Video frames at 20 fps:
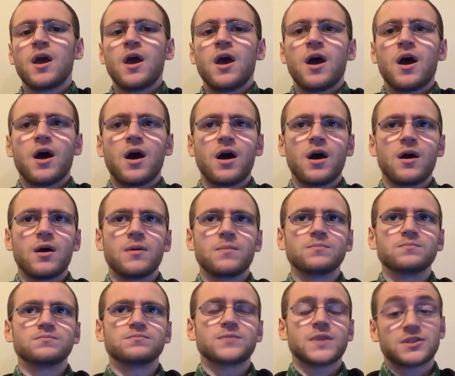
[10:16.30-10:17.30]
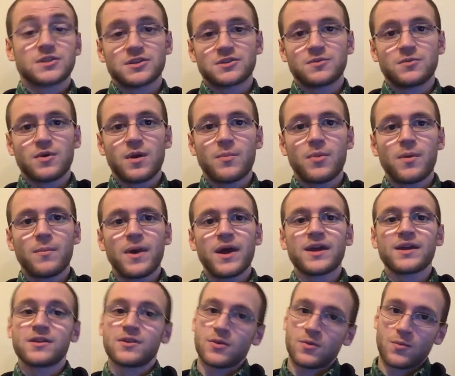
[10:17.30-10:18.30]
That's actually where I bought my
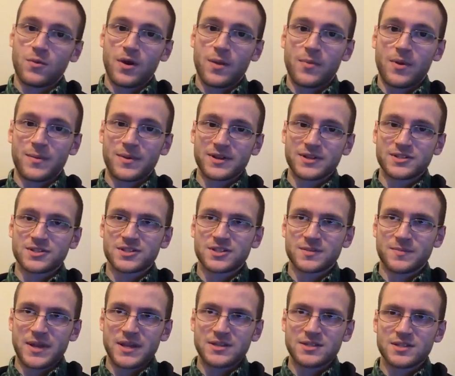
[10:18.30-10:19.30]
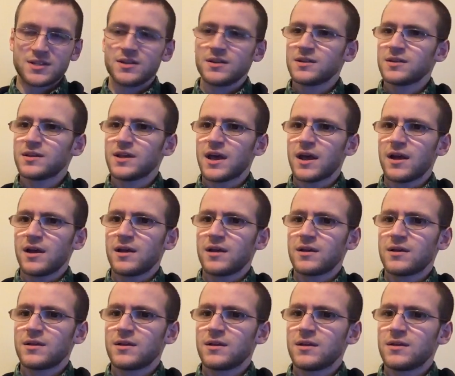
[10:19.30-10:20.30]
hinder, where I bought my Sebenza. Yeah.
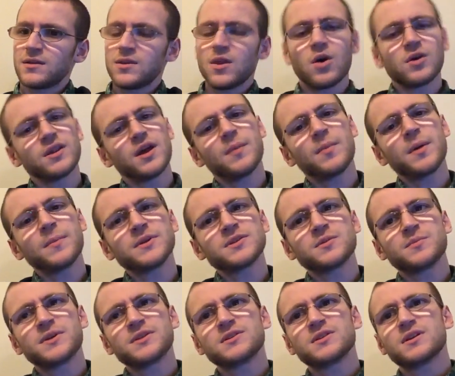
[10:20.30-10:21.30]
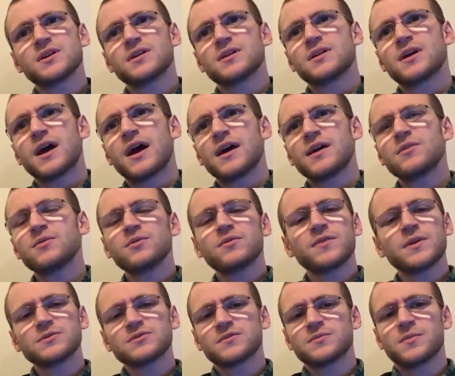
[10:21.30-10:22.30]
No, did I buy my Sebenza? I don't know if
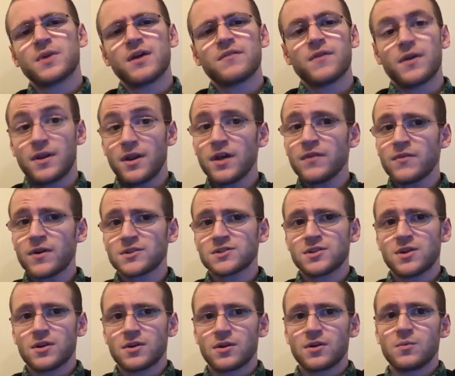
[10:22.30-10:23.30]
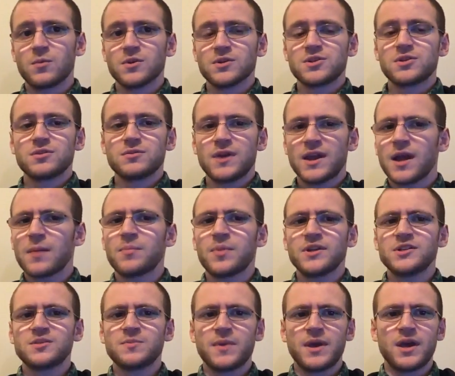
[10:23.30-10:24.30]
that was from Knife Art. Knife Art's another good one too. They got
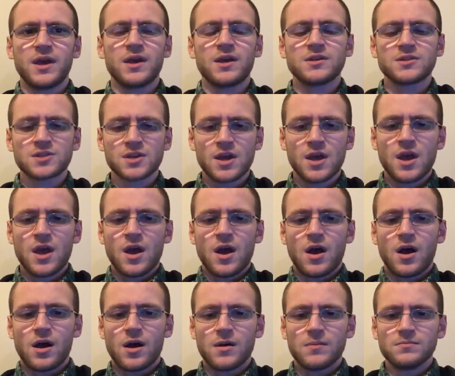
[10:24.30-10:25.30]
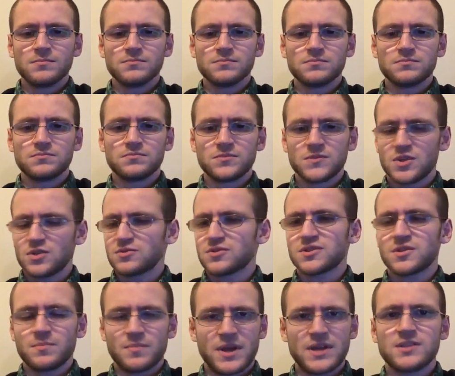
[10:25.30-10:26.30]
Benchmades, you know,
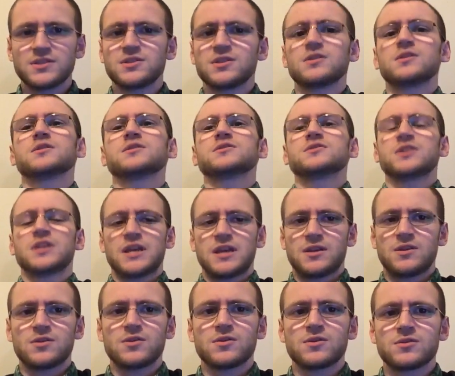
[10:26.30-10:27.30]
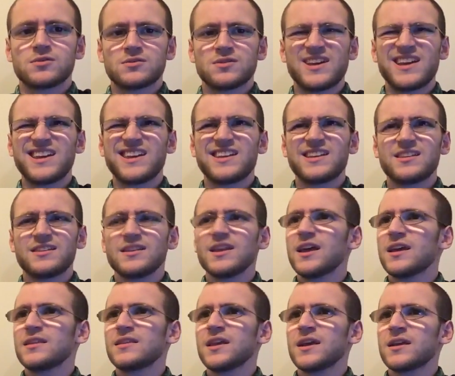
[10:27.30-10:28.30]
Sebenzas, hinders.
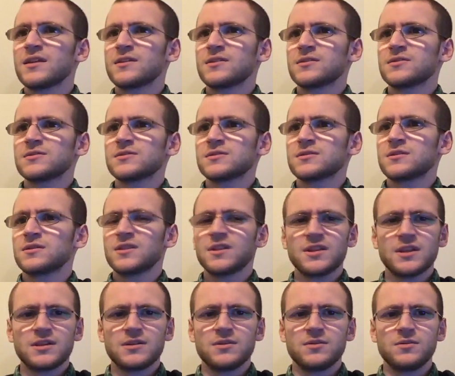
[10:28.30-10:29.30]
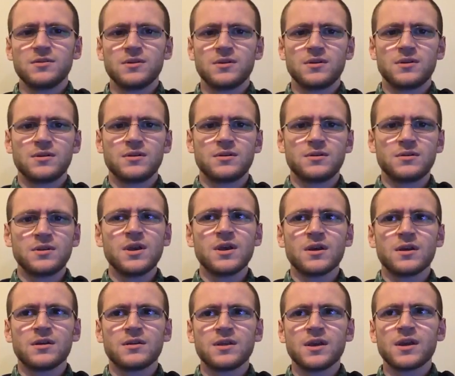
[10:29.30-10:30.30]
Yeah, they got hinders. I think they do. Yeah,
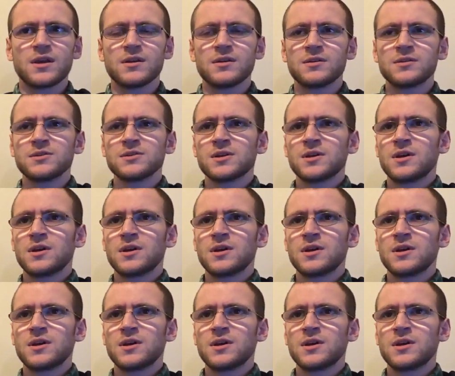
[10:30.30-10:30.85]
they got hinders.